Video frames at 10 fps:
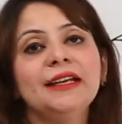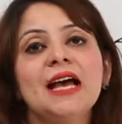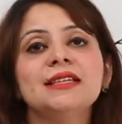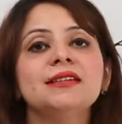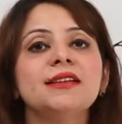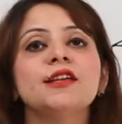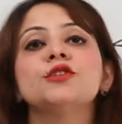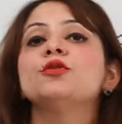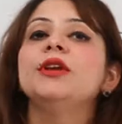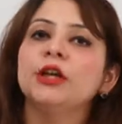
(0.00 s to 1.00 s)
the gases
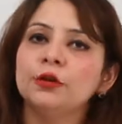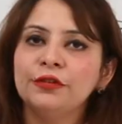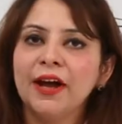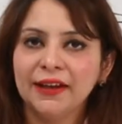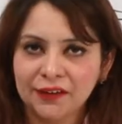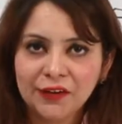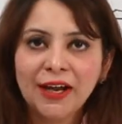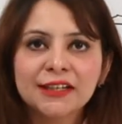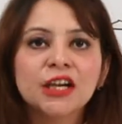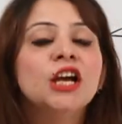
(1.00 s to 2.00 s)
tends to liquefy
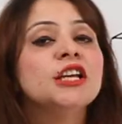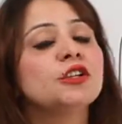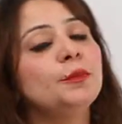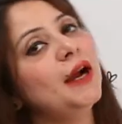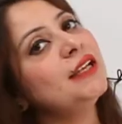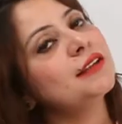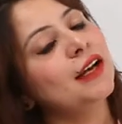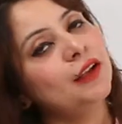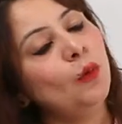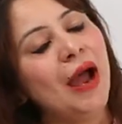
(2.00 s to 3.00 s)
right. So but
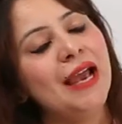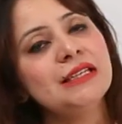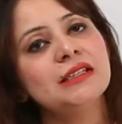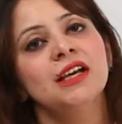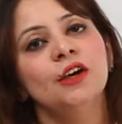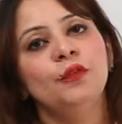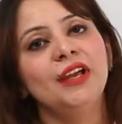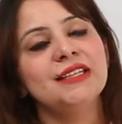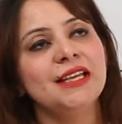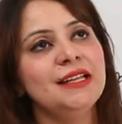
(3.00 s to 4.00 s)
otherwise we
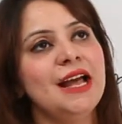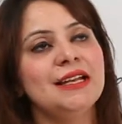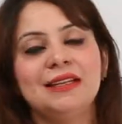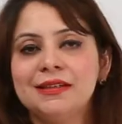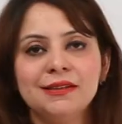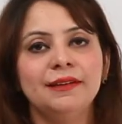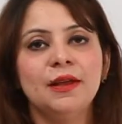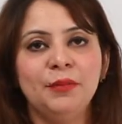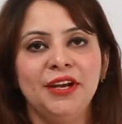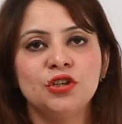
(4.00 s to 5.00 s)
can say that this is the
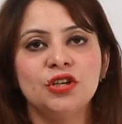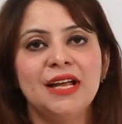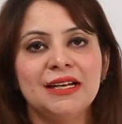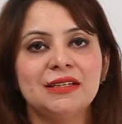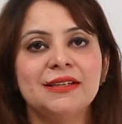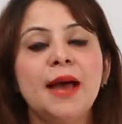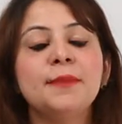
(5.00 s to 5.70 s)
temperature that is the